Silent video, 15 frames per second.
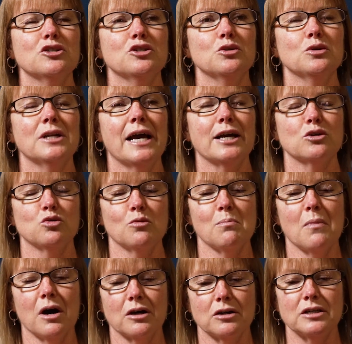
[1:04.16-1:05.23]
to do an actual
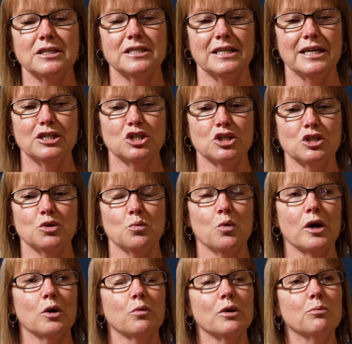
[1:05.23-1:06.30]
modernization
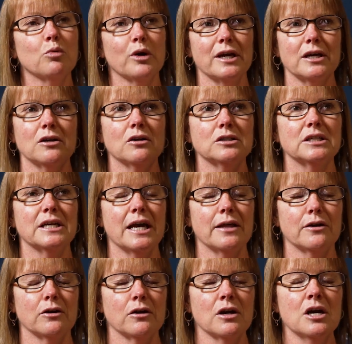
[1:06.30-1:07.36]
where we bring it all
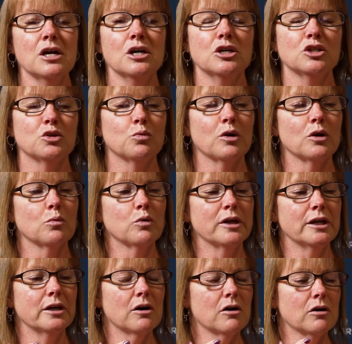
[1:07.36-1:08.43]
together to where
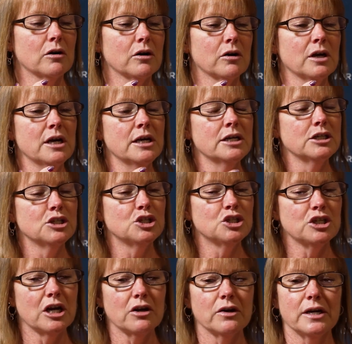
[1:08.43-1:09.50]
we are
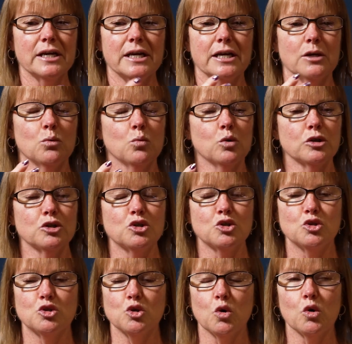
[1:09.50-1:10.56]
sharing it, we're
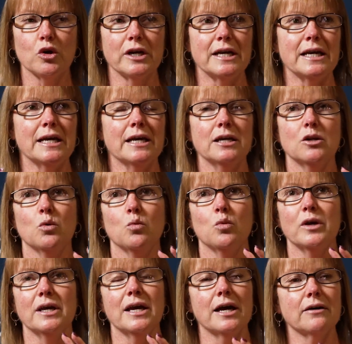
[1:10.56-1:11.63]
storing it,
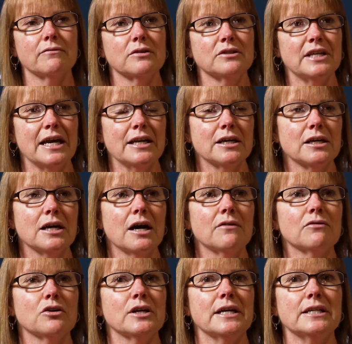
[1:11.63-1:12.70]
we have data
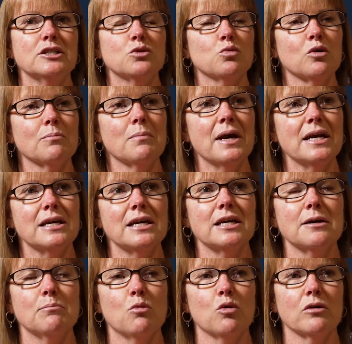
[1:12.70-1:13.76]
governance, we're making
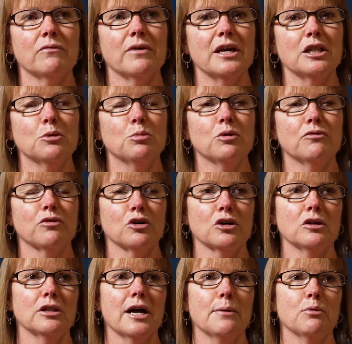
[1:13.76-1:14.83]
it more available for
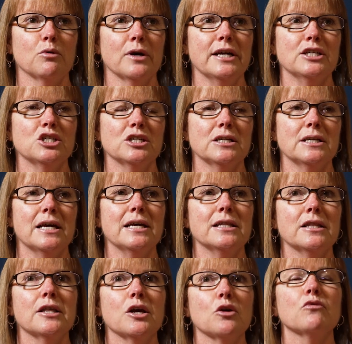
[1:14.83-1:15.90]
collaboration,
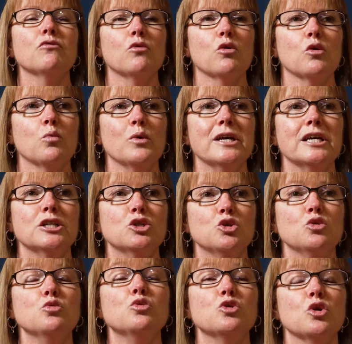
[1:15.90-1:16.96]
and therefore we can
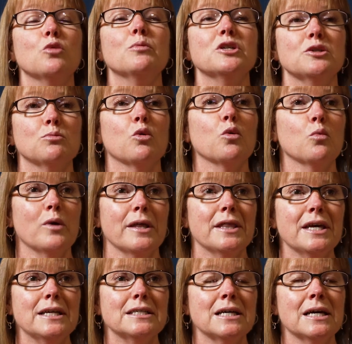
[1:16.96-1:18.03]
do so much more with
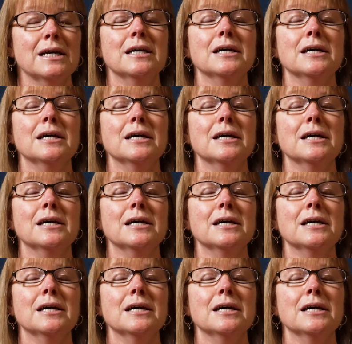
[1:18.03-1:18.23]
it.